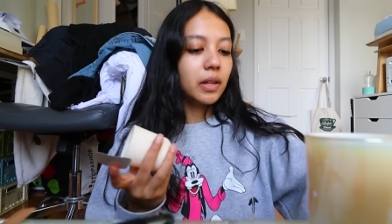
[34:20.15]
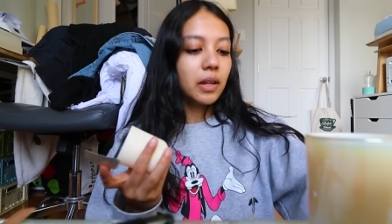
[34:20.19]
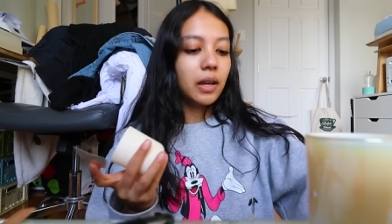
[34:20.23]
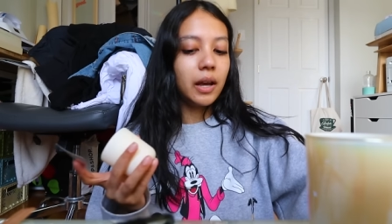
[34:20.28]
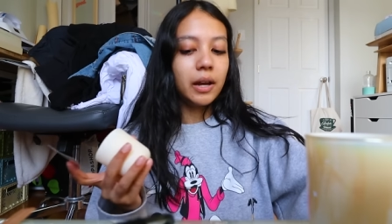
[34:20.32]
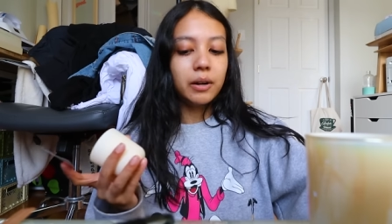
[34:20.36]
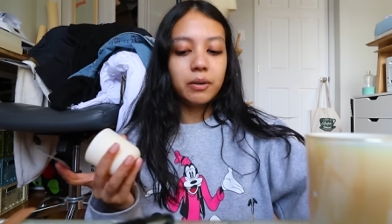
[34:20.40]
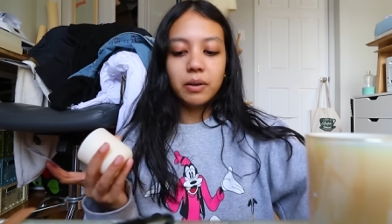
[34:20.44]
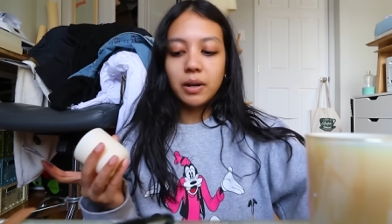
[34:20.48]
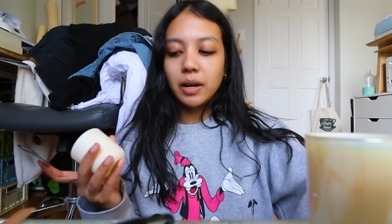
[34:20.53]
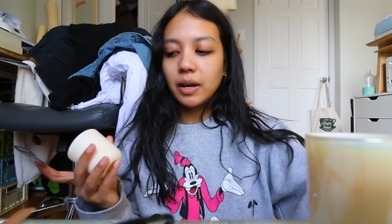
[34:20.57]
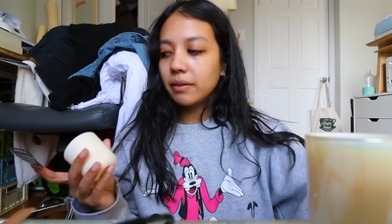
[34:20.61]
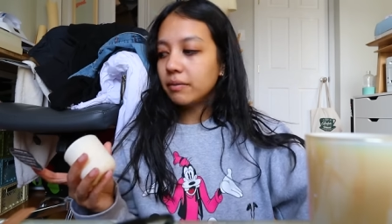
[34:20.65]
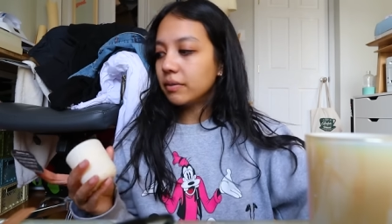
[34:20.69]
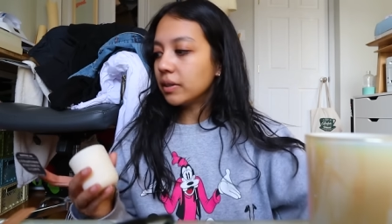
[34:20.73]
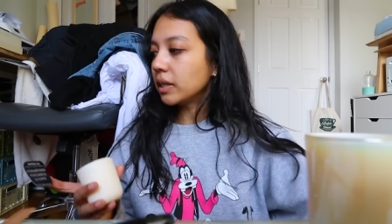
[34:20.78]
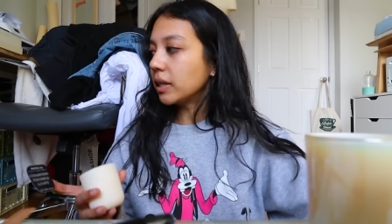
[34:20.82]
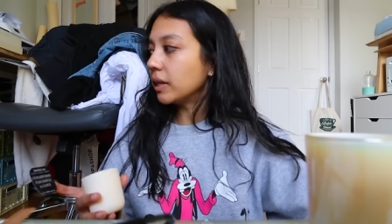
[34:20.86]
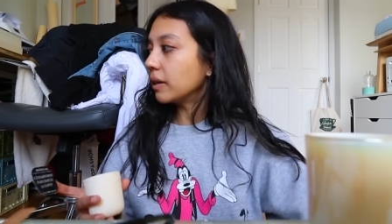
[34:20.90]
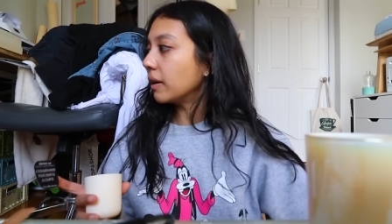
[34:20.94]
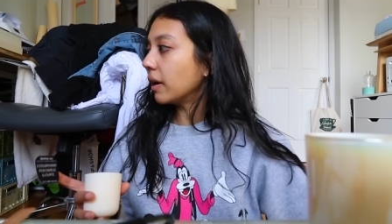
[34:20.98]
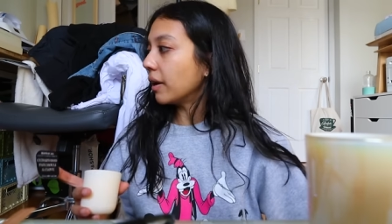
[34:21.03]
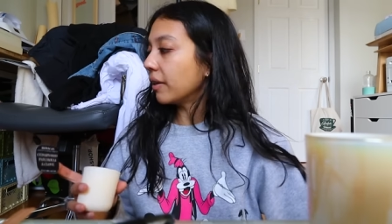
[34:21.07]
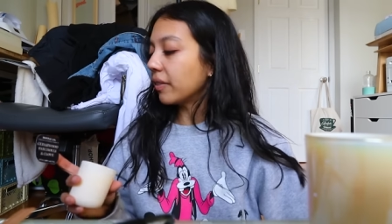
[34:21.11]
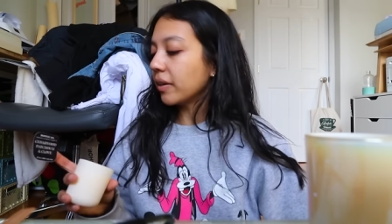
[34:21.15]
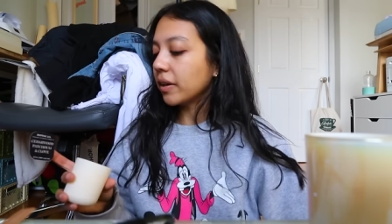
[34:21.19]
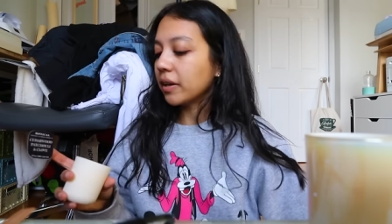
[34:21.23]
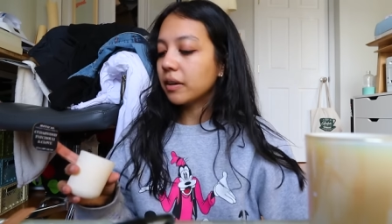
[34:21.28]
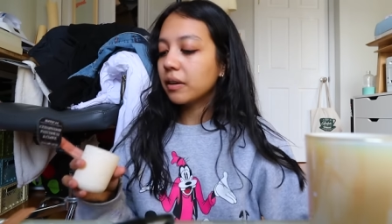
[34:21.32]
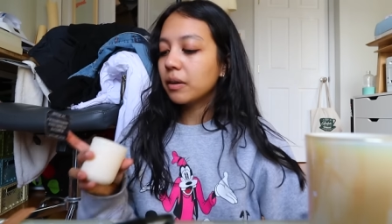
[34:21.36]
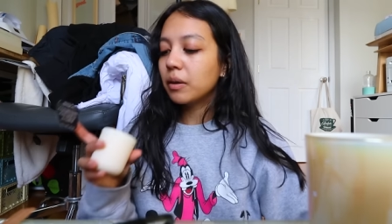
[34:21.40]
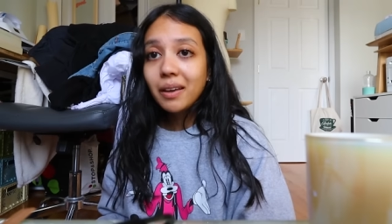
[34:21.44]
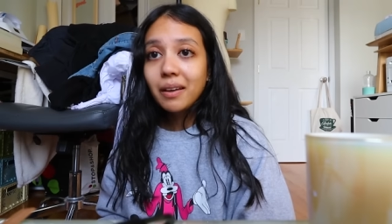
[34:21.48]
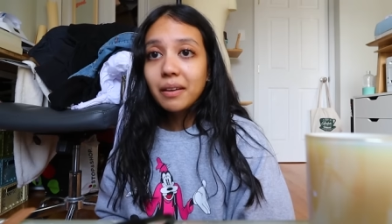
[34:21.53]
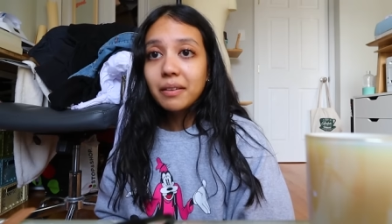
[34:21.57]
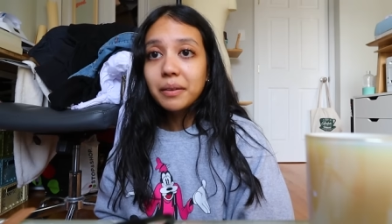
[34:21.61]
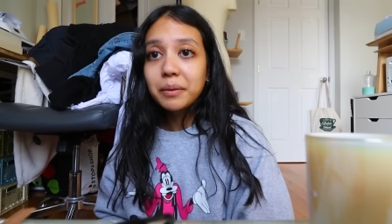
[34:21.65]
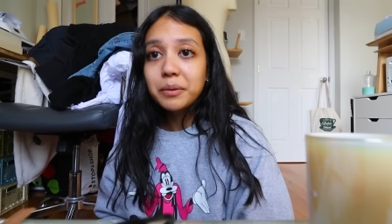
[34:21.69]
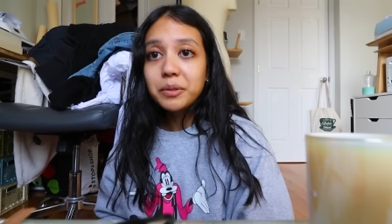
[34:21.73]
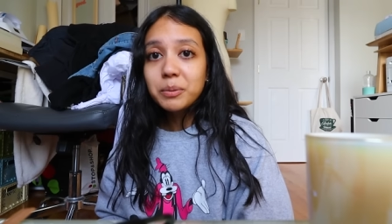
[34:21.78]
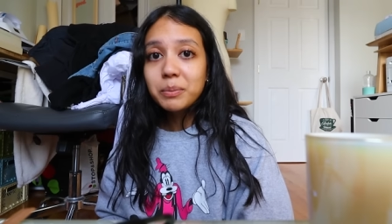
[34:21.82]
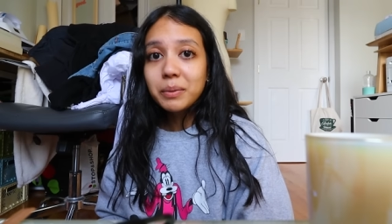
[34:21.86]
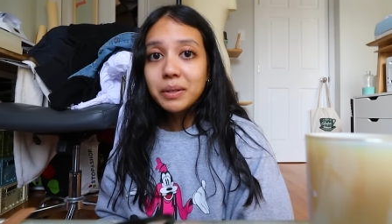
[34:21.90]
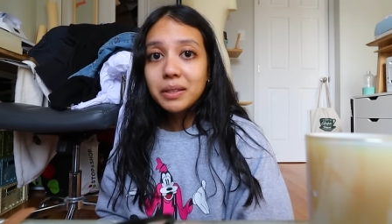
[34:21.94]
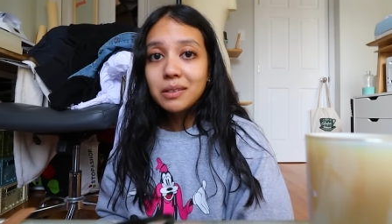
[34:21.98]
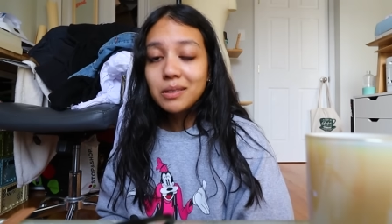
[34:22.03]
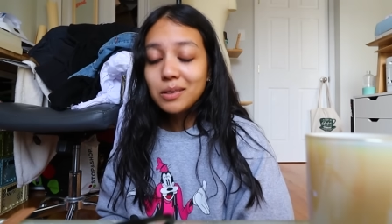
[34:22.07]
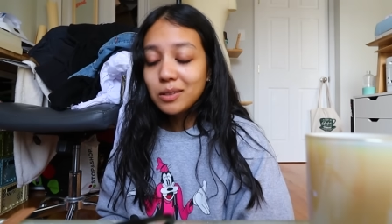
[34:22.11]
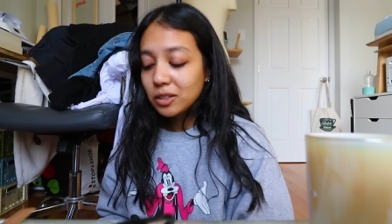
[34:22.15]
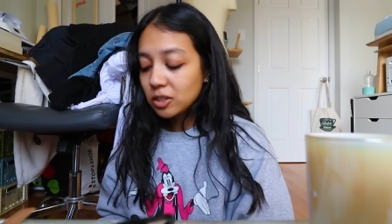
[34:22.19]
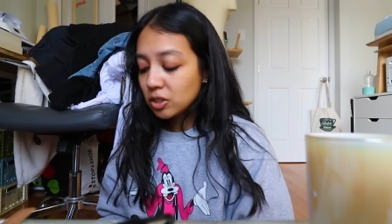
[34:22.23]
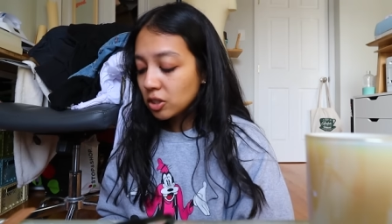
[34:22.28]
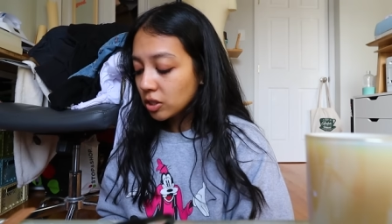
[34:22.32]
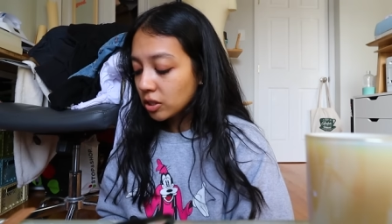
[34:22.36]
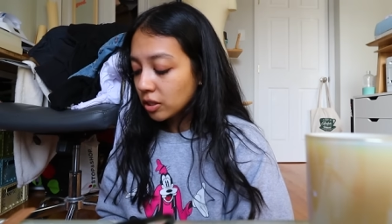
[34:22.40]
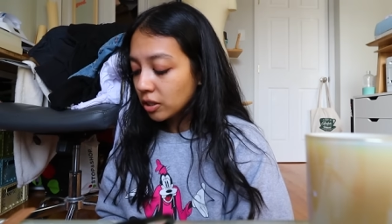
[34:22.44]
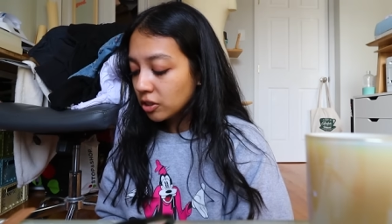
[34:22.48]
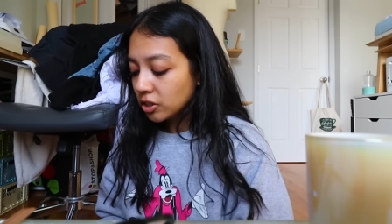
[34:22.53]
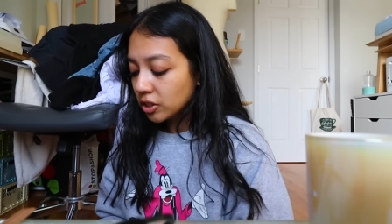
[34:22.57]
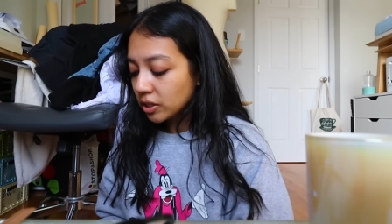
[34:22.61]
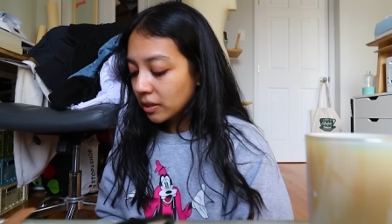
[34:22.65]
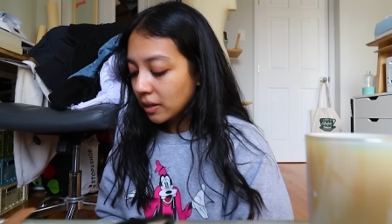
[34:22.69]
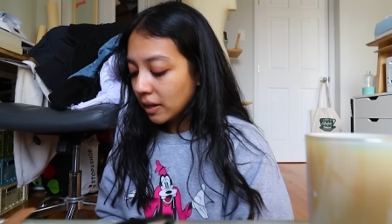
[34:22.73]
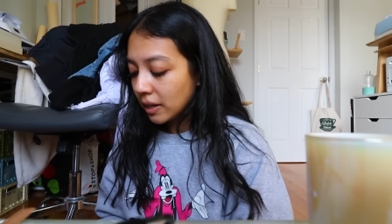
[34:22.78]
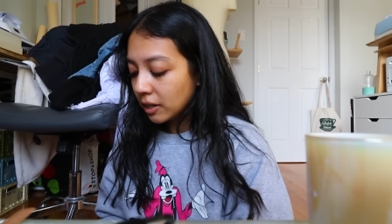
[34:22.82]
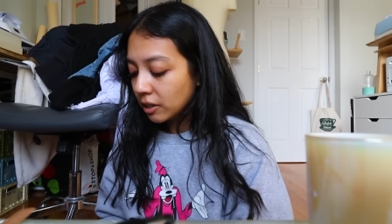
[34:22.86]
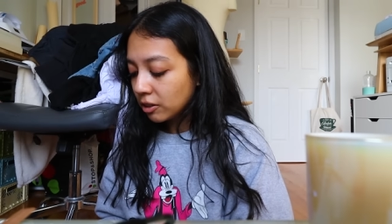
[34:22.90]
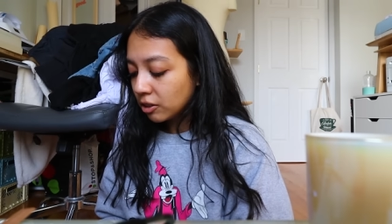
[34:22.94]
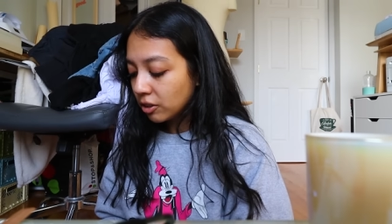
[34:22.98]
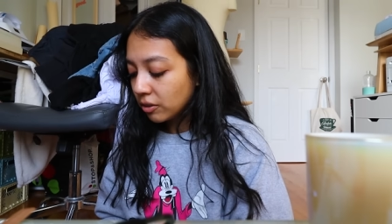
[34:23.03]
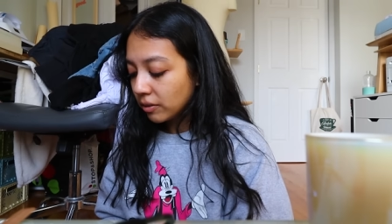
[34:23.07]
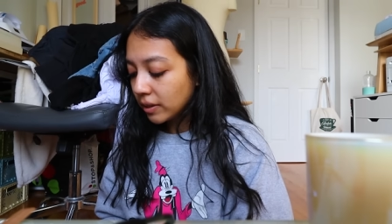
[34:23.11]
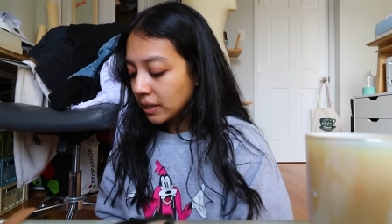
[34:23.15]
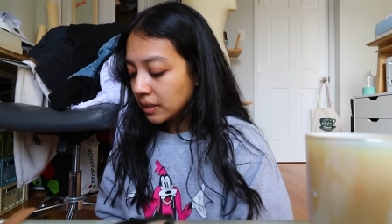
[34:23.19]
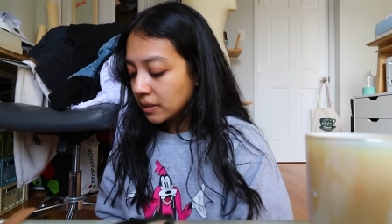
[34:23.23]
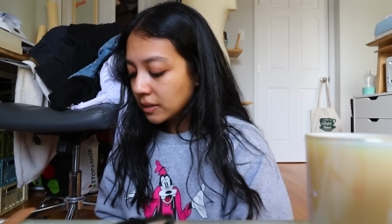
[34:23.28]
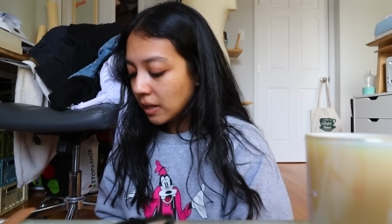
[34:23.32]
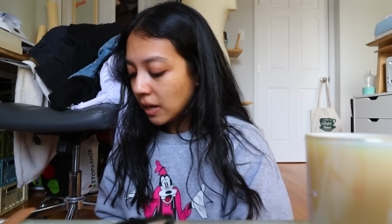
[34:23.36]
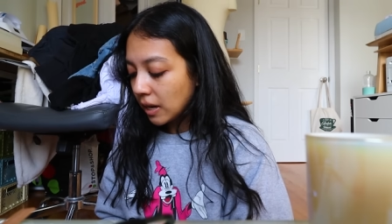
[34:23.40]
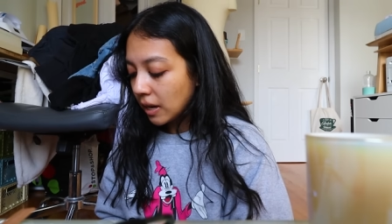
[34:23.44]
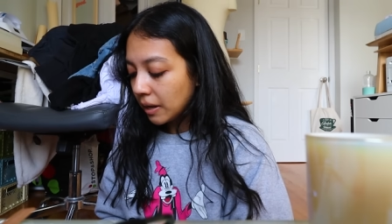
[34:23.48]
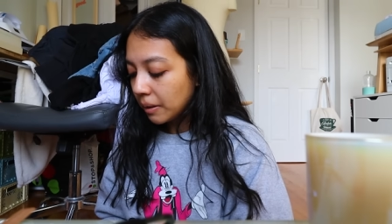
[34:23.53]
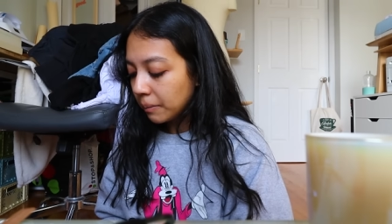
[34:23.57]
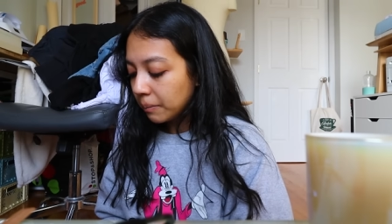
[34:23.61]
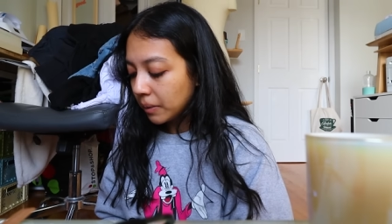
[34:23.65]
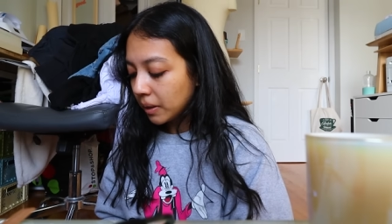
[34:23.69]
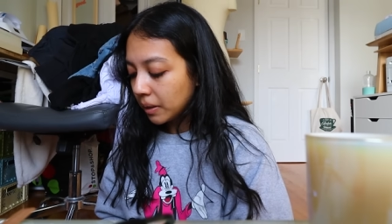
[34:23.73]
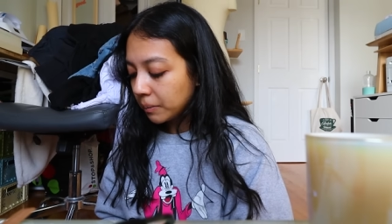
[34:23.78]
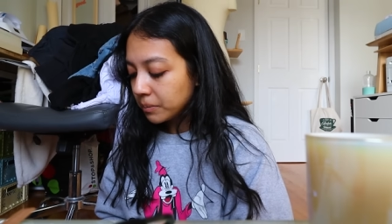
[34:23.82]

I don't have any, I think. Yeah, that was my little excursion. Had a great time.